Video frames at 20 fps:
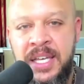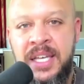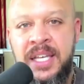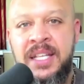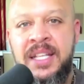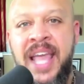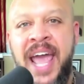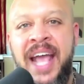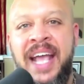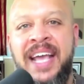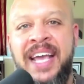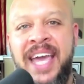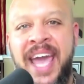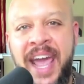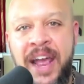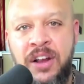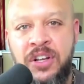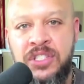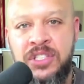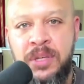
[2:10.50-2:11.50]
that
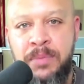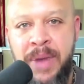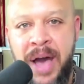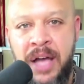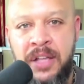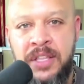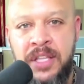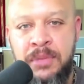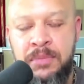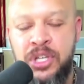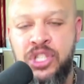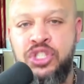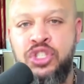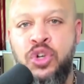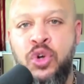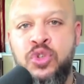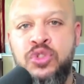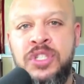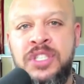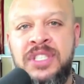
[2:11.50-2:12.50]
cares about them. It
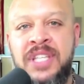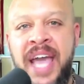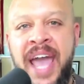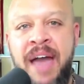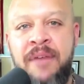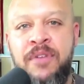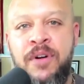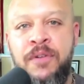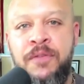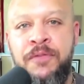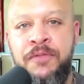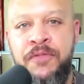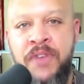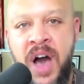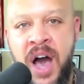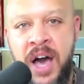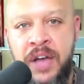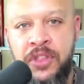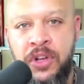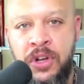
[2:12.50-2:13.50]
shows that they have a
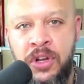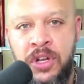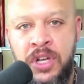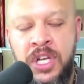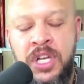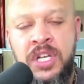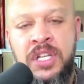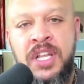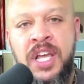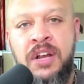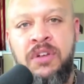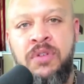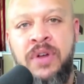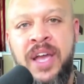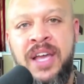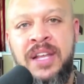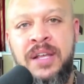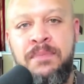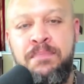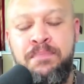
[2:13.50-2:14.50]
father that
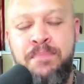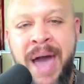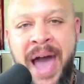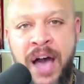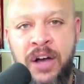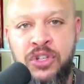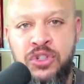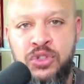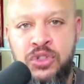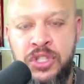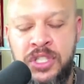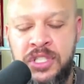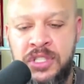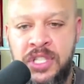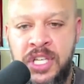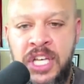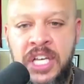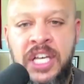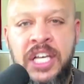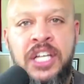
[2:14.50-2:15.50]
created boundaries.
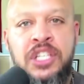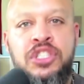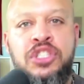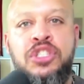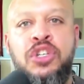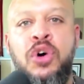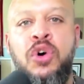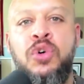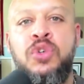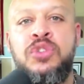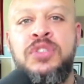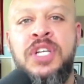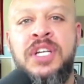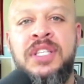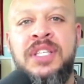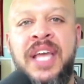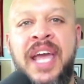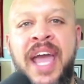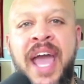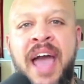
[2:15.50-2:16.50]
It shows that
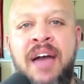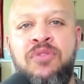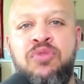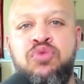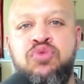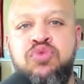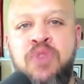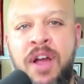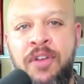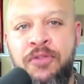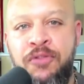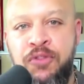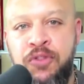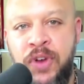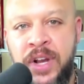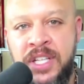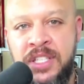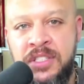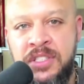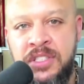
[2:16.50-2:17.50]
they have
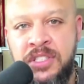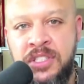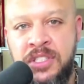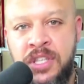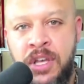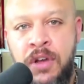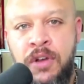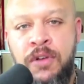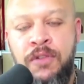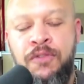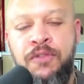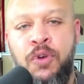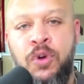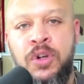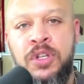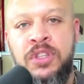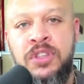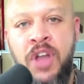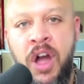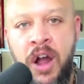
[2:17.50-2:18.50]
reverence for
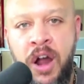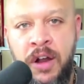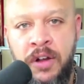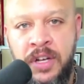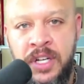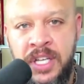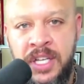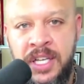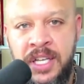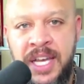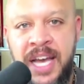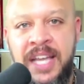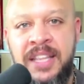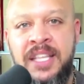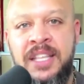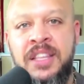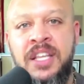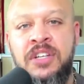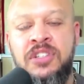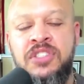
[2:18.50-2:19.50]
authority and
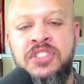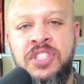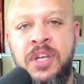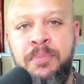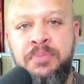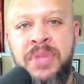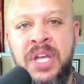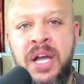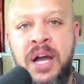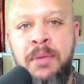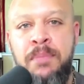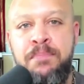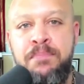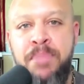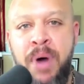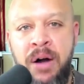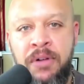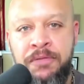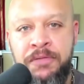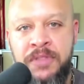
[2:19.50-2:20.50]
that there's something
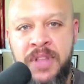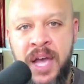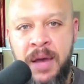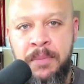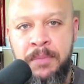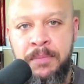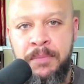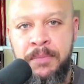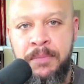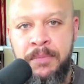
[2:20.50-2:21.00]
above them.